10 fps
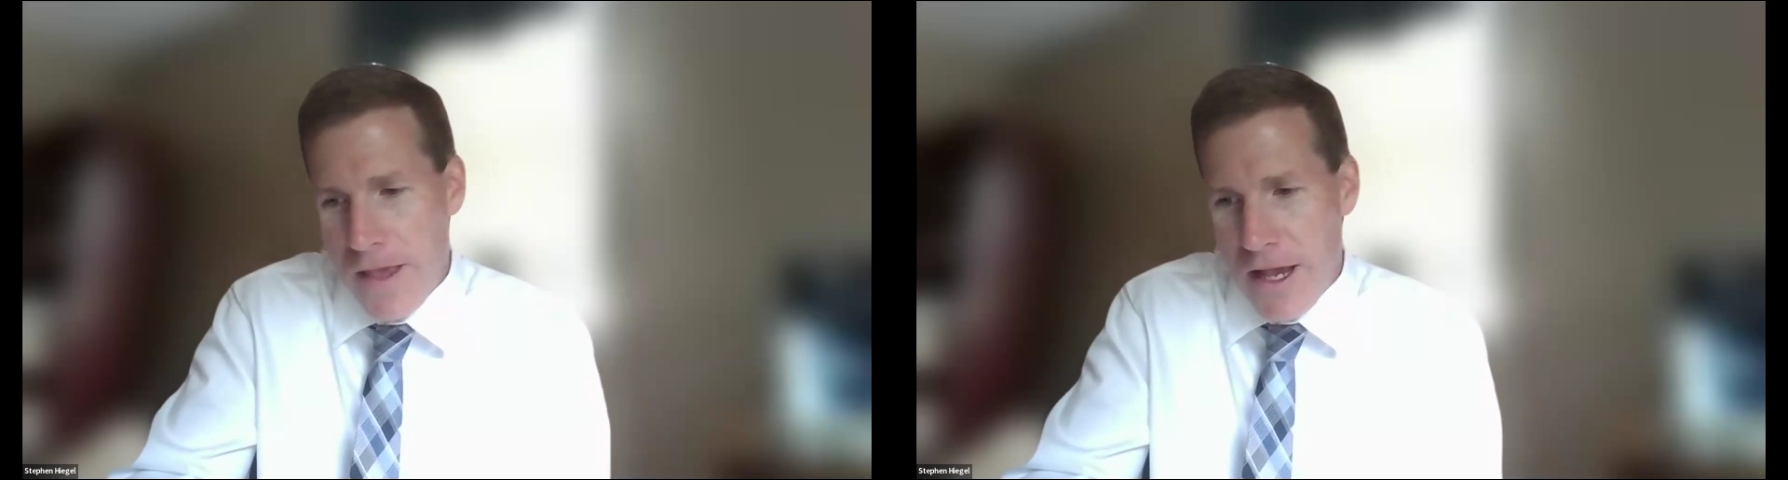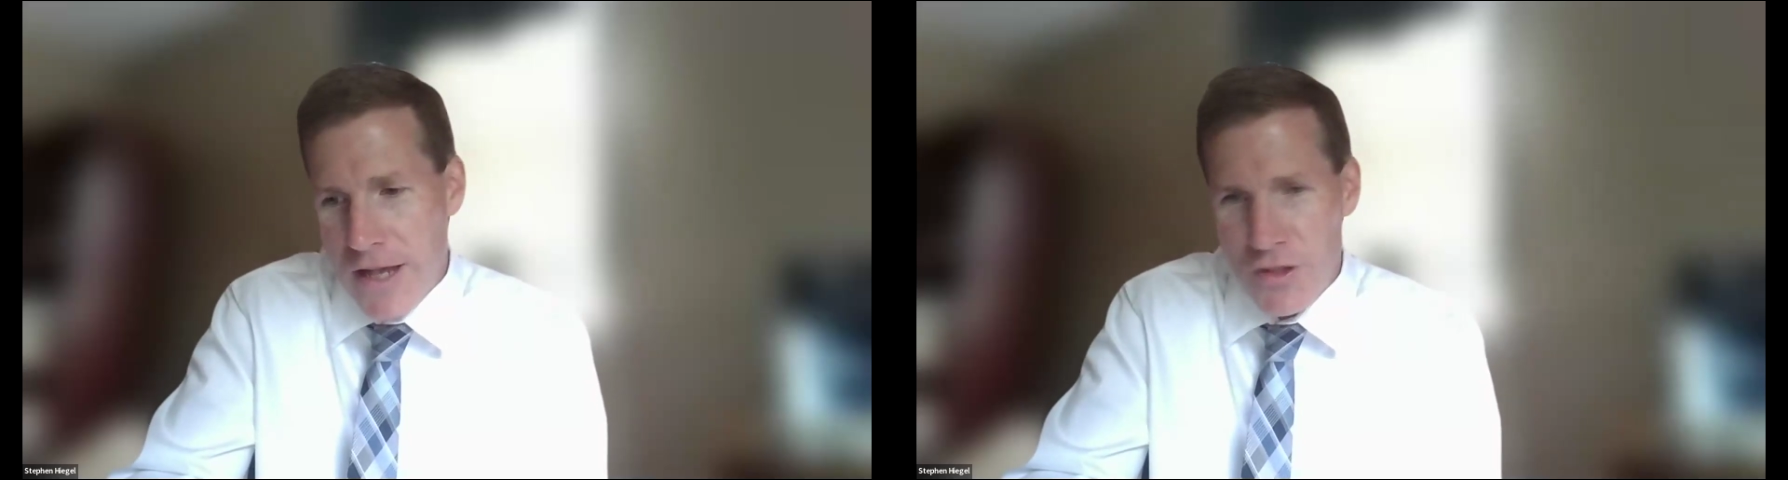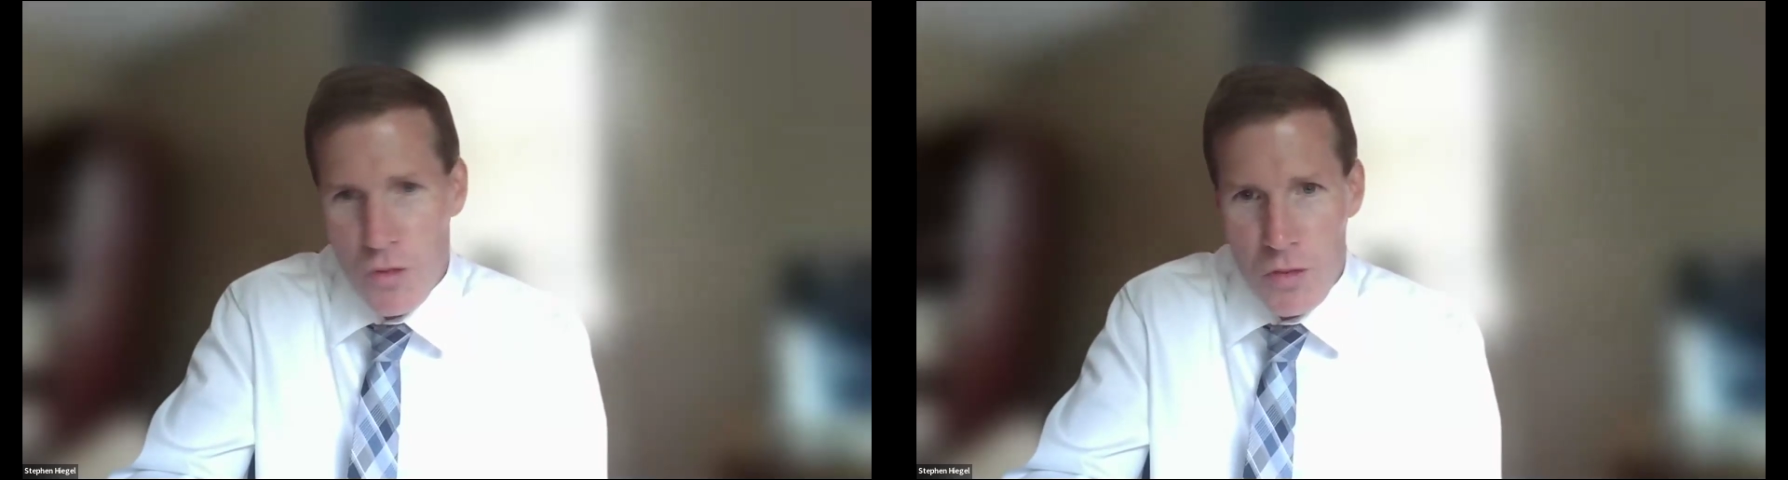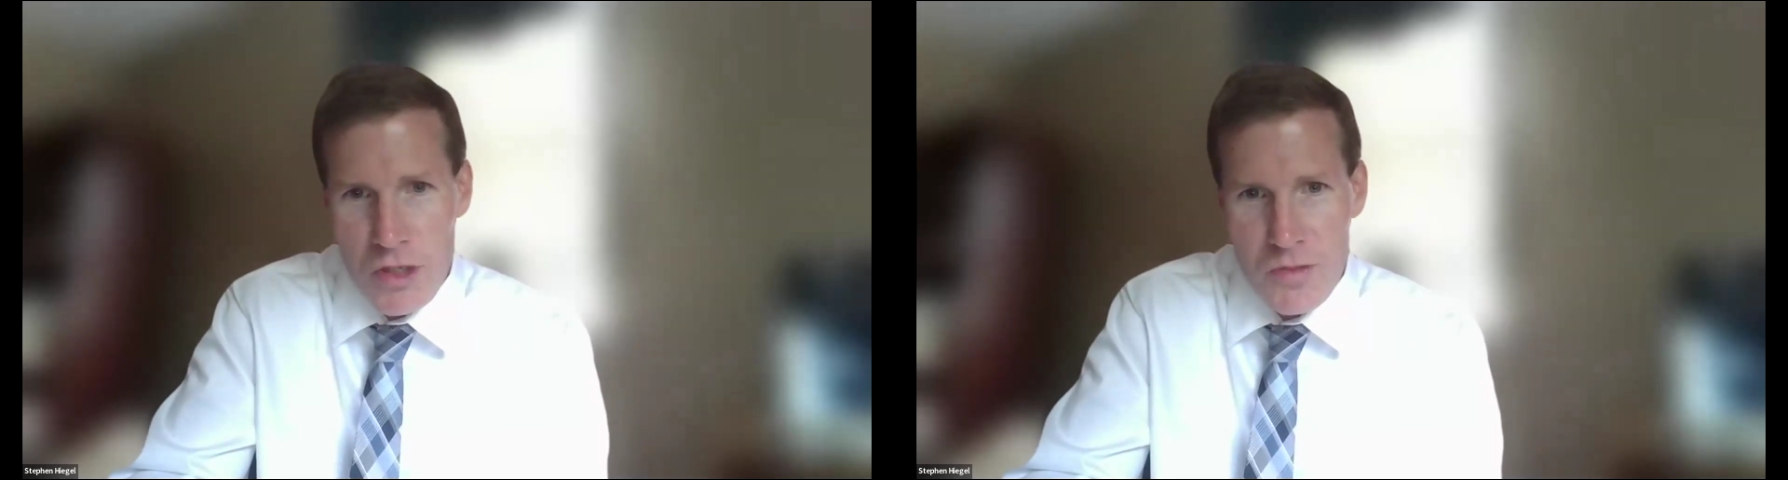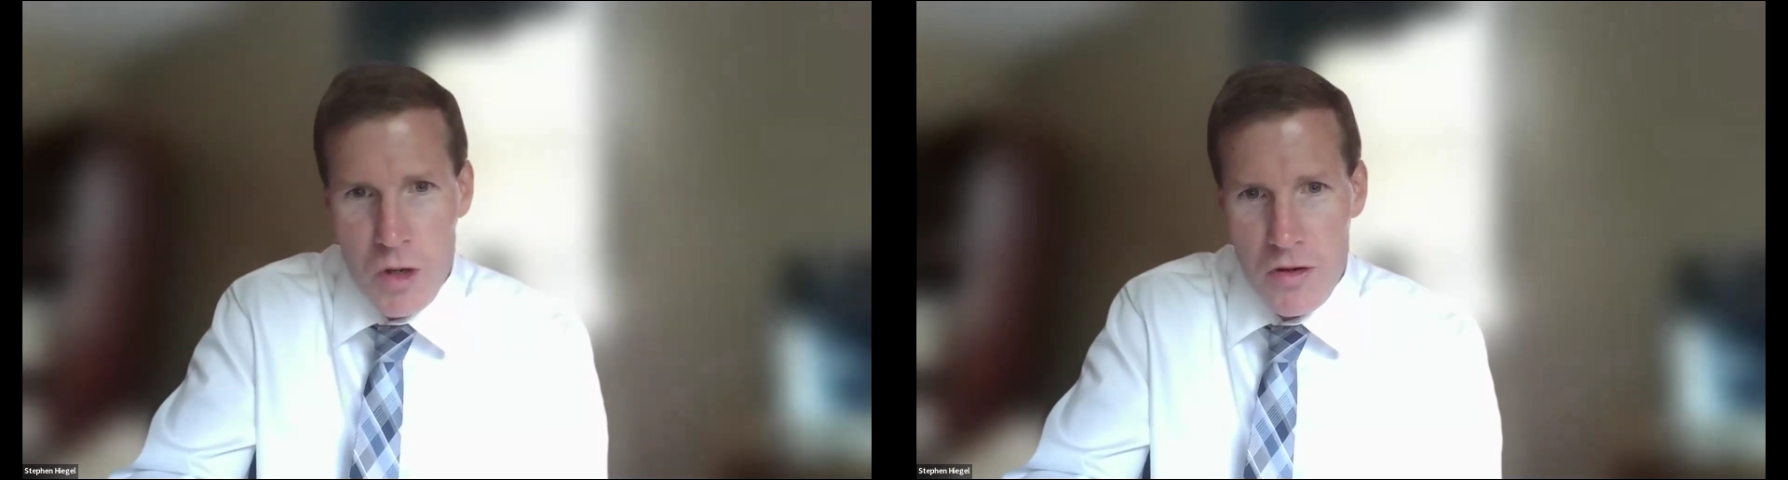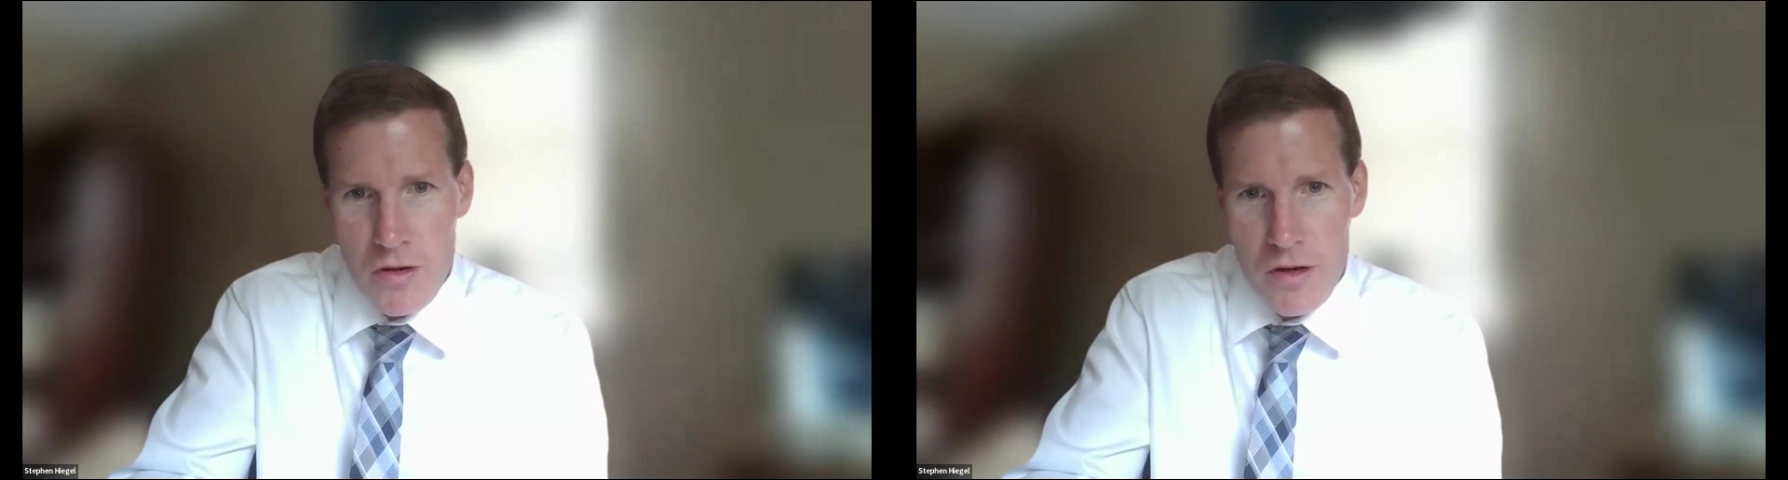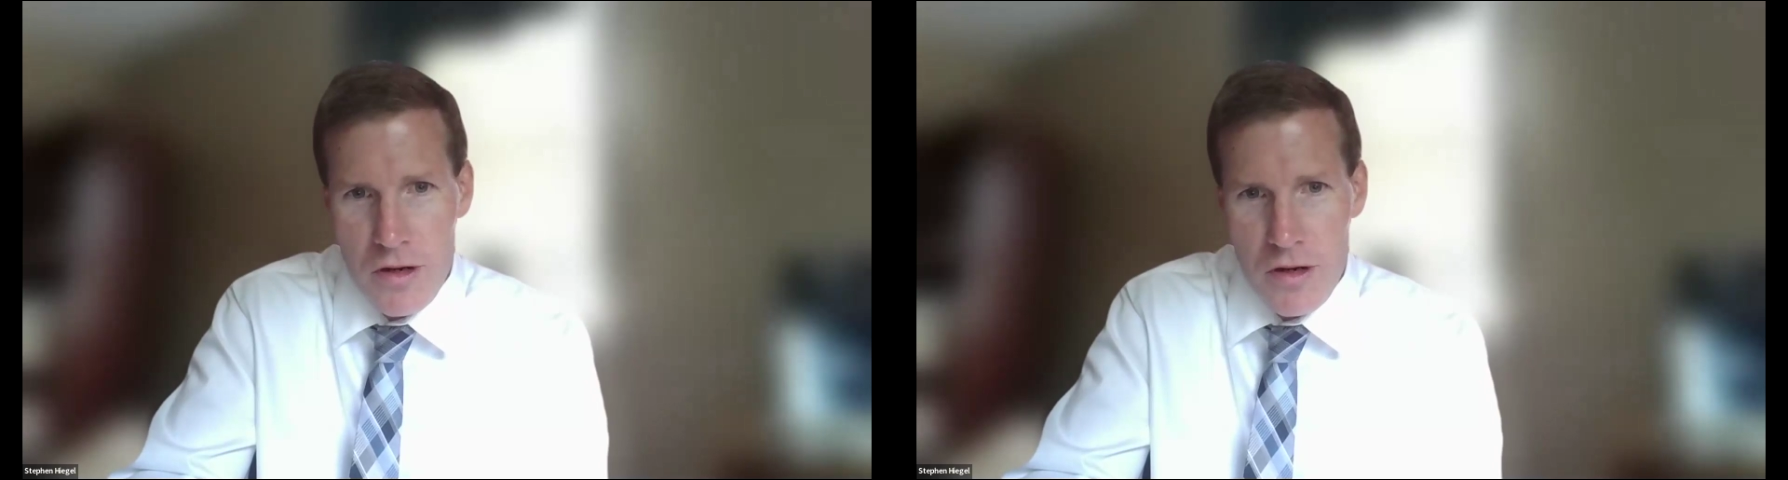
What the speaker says: as a workplace partner,